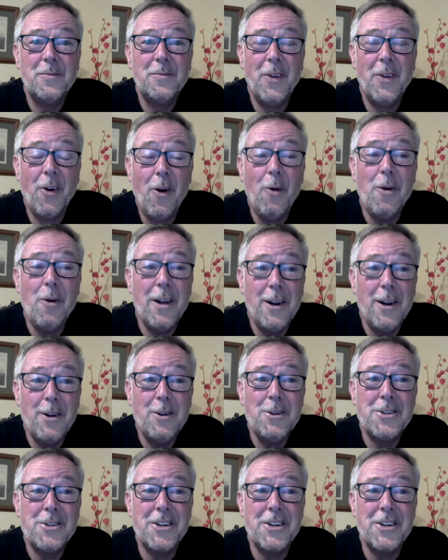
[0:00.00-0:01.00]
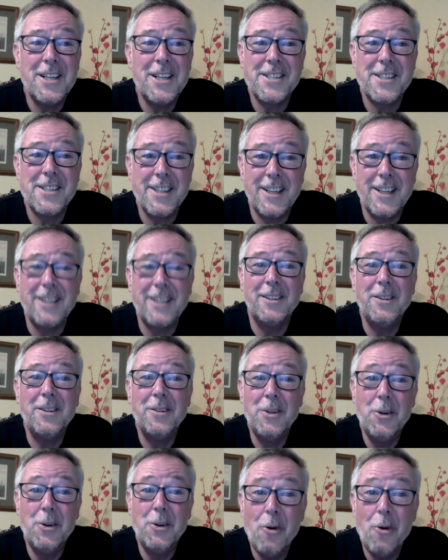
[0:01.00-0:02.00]
The whole illusion is that
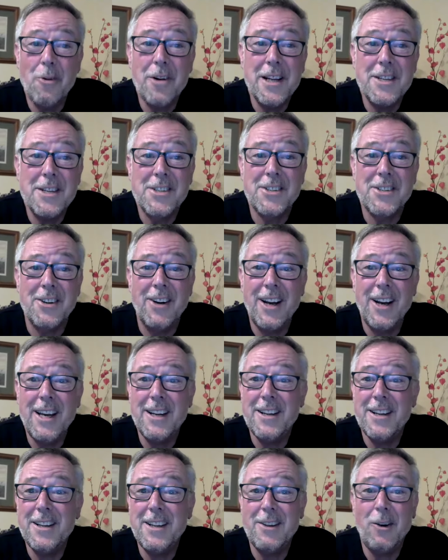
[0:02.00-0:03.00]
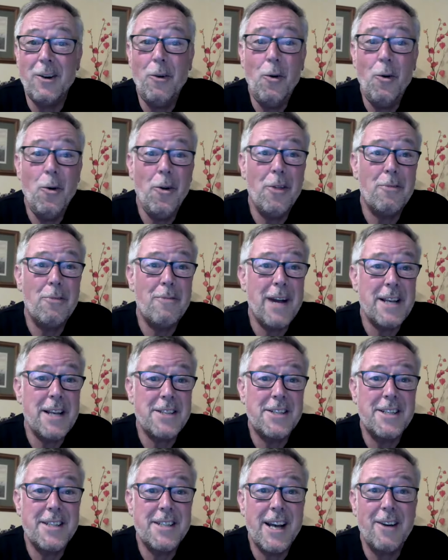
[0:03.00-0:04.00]
you're inside and all of the
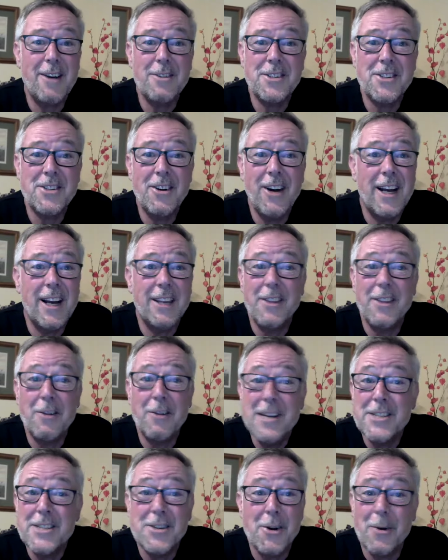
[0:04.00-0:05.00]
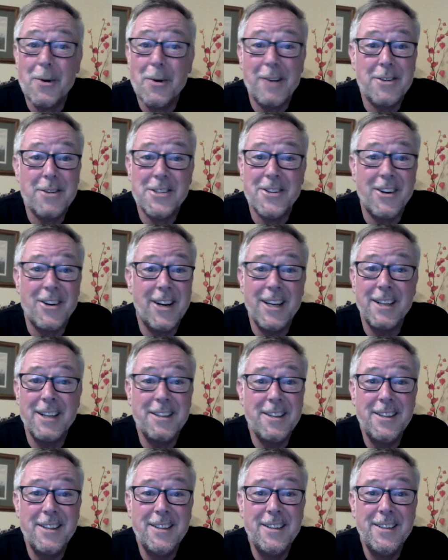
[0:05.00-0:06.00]
rest is outside. There is no outside.
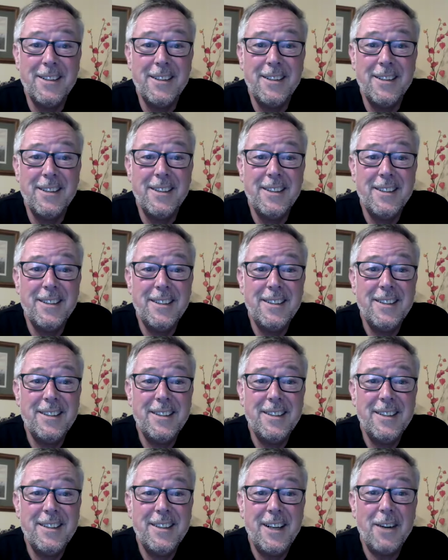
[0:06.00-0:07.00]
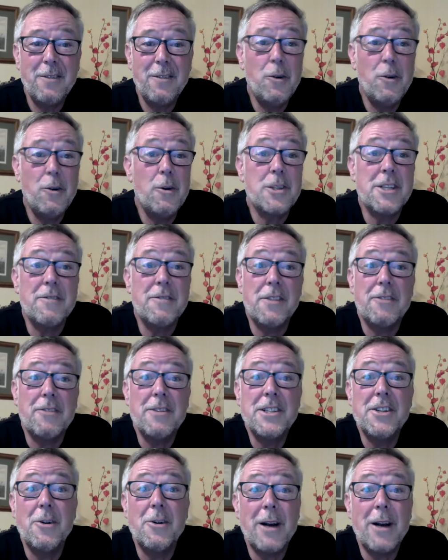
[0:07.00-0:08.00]
And of course, if there
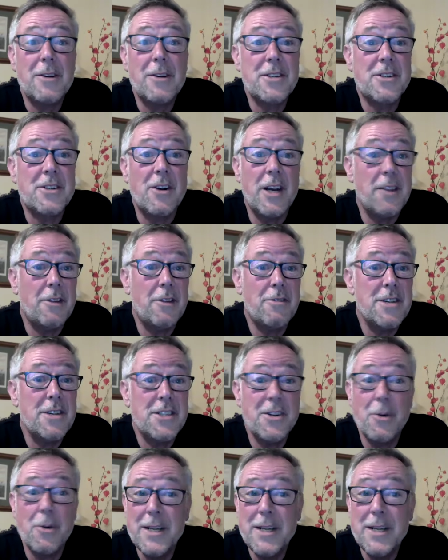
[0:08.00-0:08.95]
is no outside, there is no